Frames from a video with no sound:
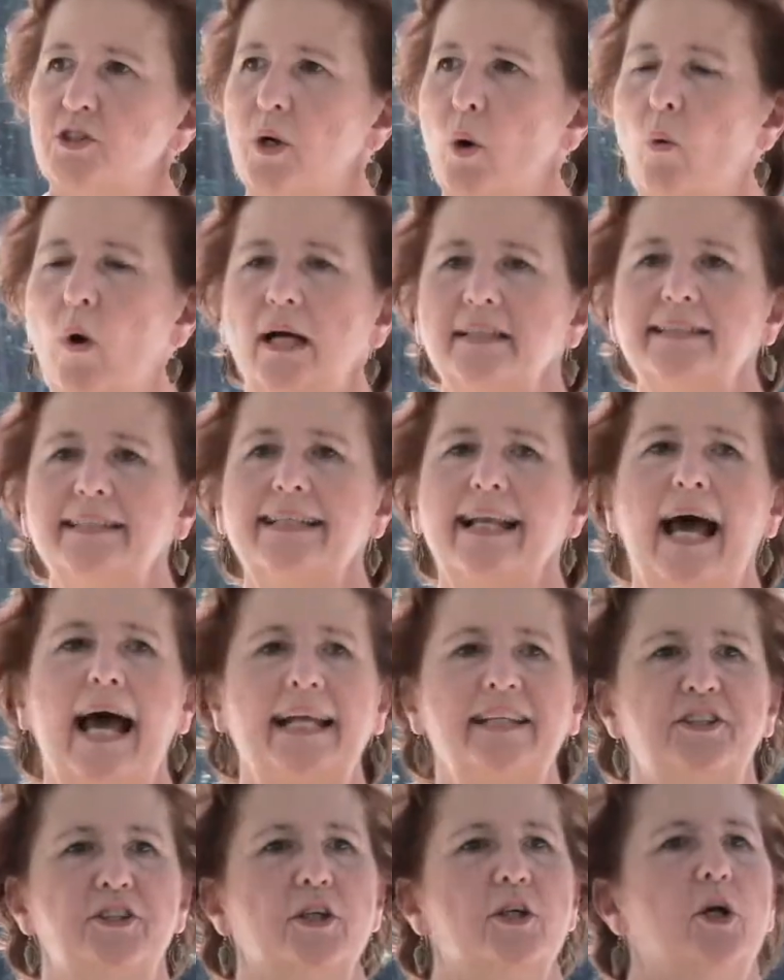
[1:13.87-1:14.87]
So what did
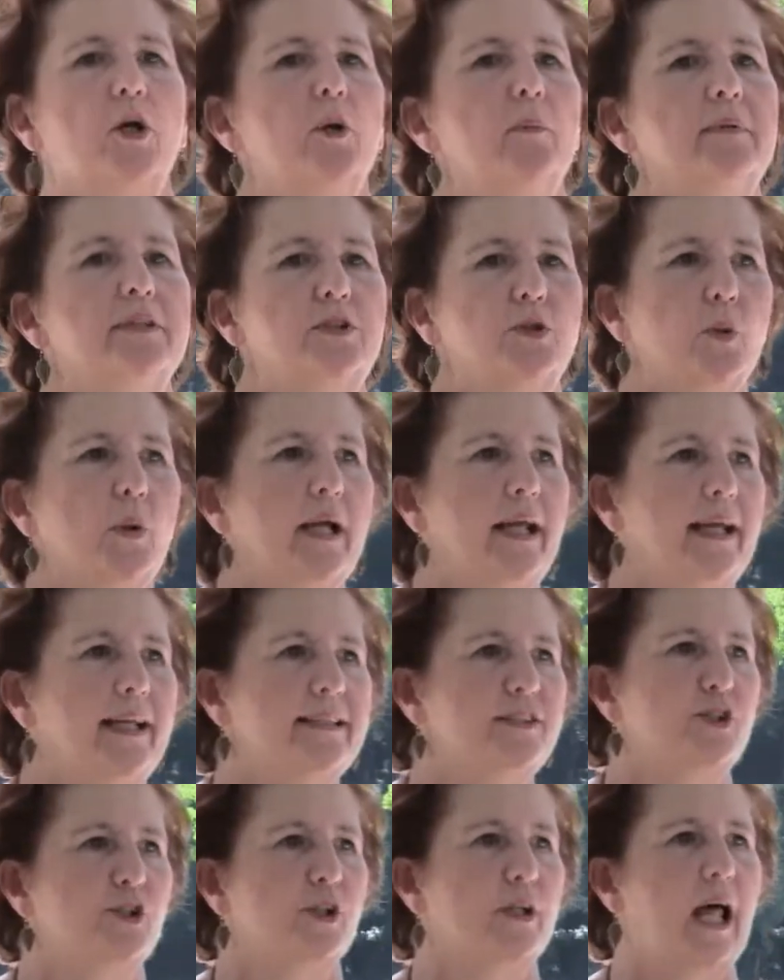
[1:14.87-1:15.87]
I do
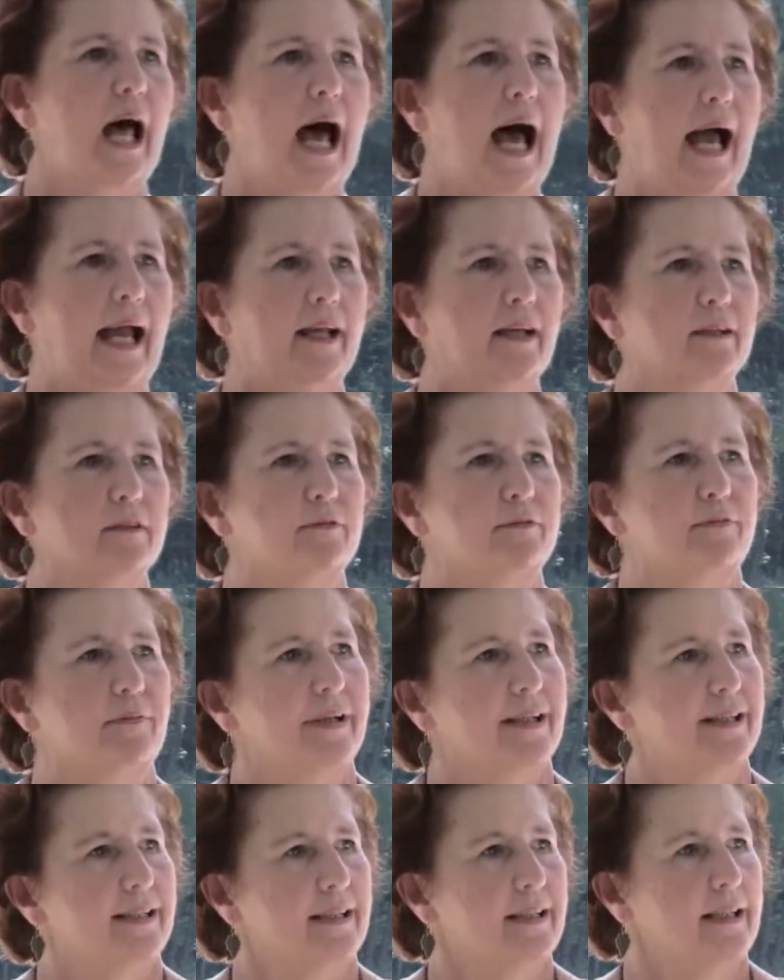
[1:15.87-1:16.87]
between July of
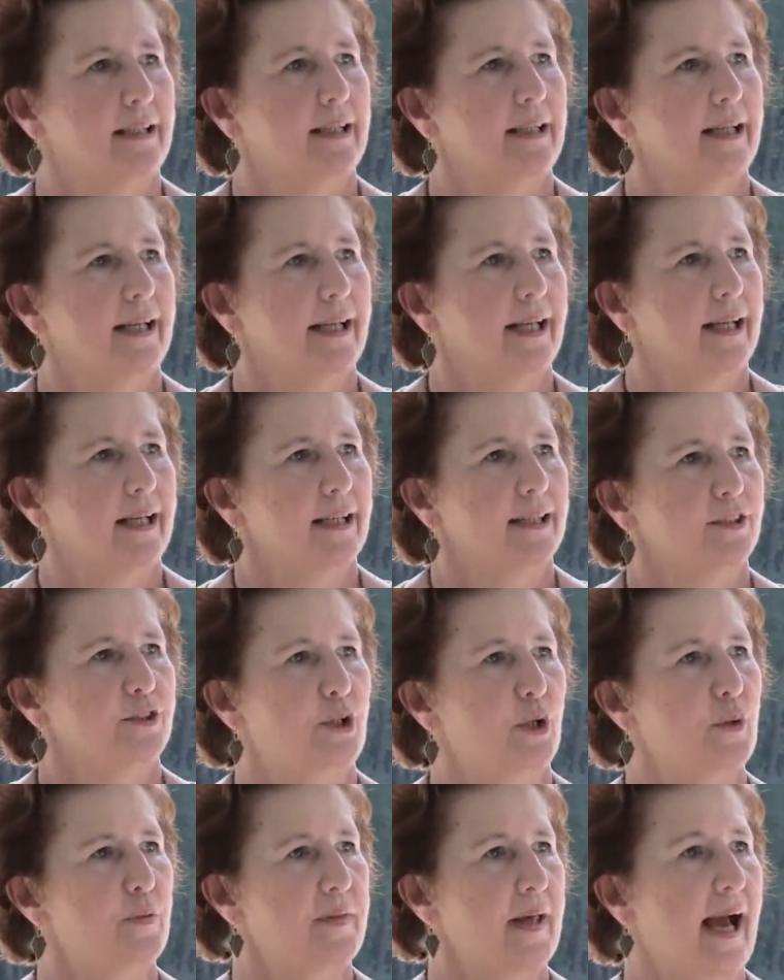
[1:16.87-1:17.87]

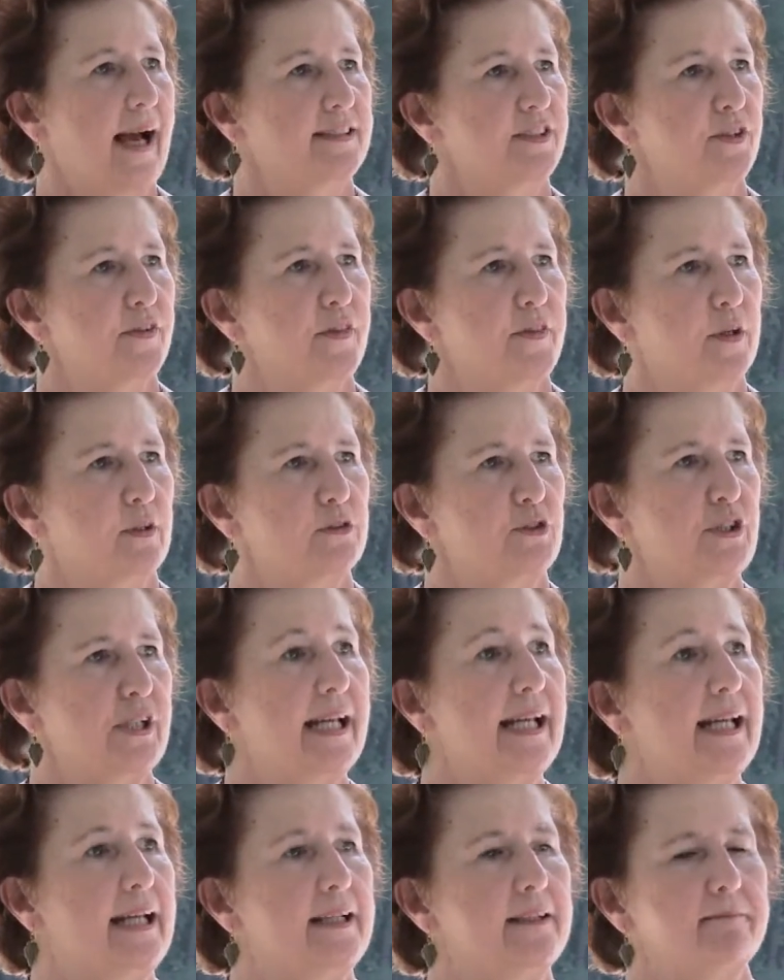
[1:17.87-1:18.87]

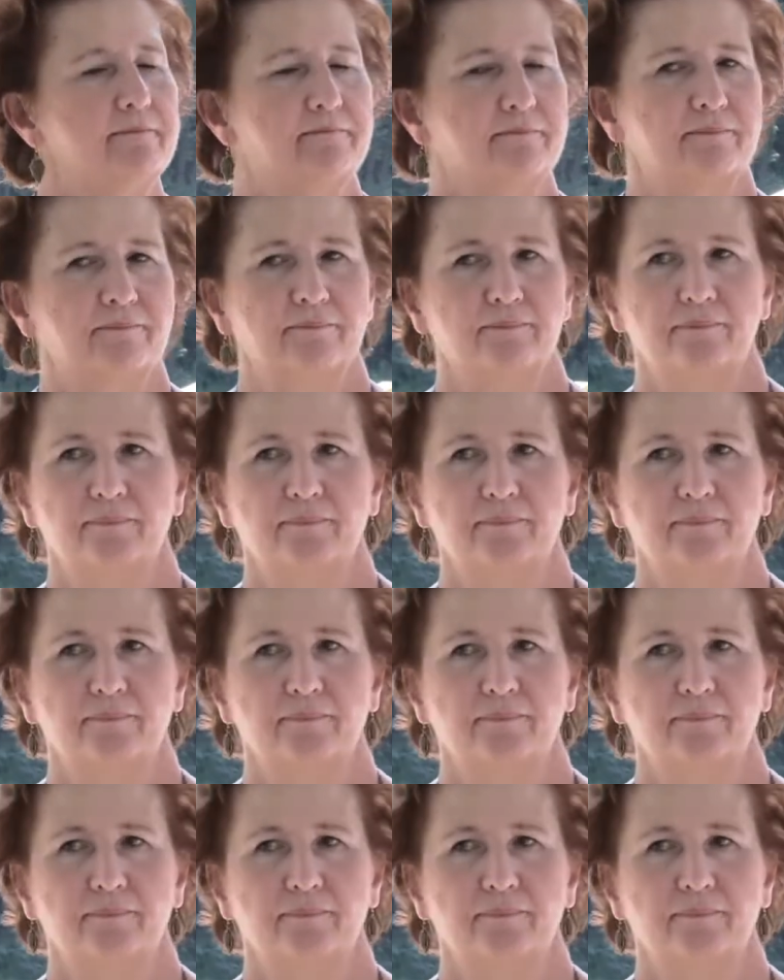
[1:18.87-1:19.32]
2013